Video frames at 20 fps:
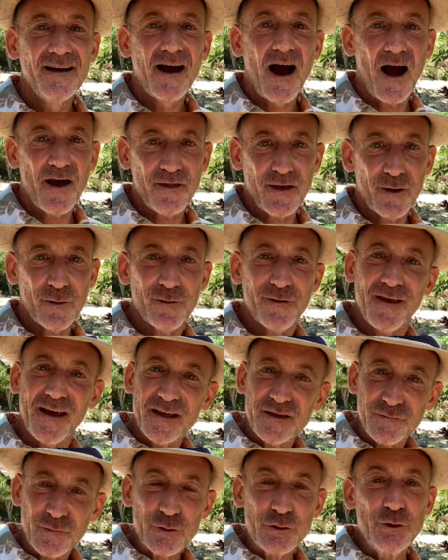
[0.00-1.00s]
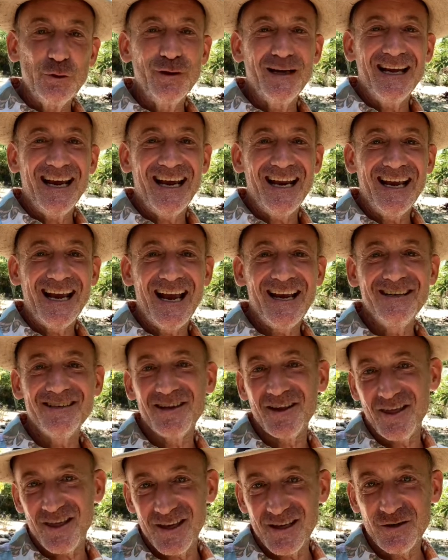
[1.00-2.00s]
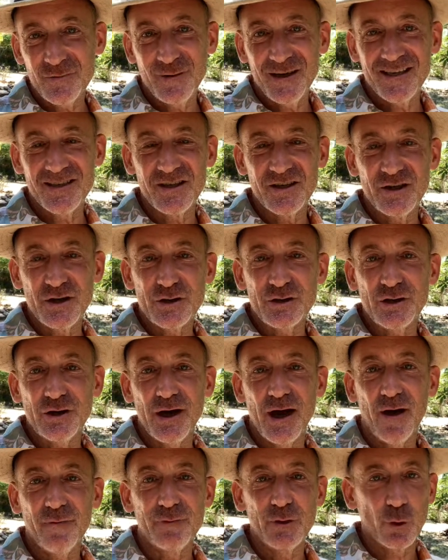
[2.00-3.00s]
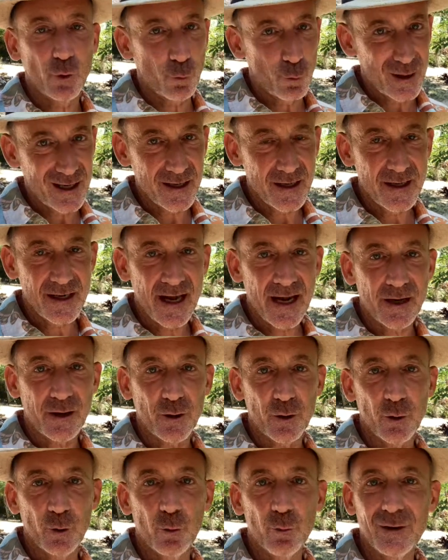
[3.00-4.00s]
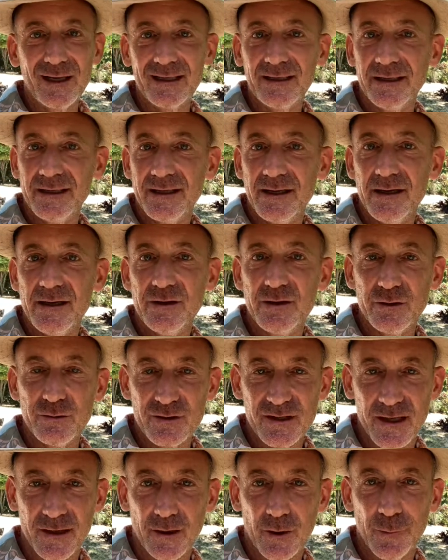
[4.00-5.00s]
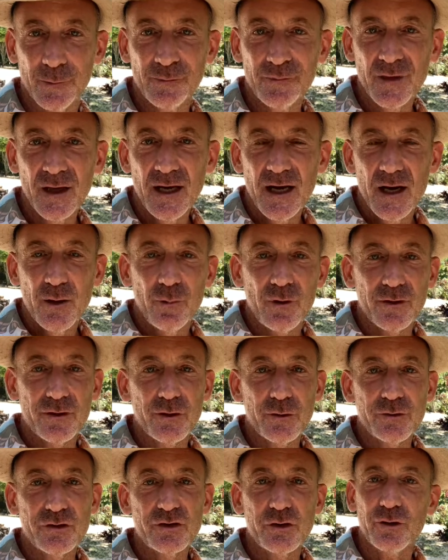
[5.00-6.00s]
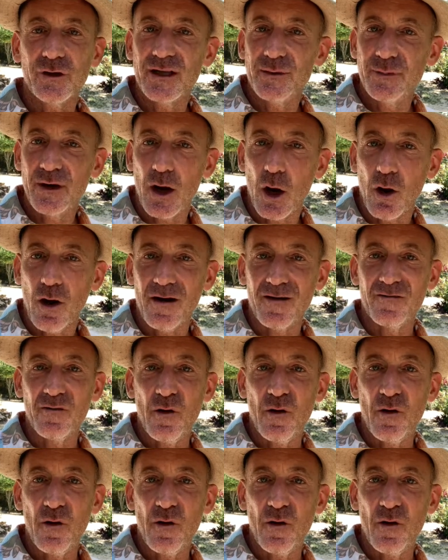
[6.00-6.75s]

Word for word: Hi there, and thanks for tuning in again to this week's edition of your Wheel and Anchor weekly newsletter. Well, there has certainly been a lot of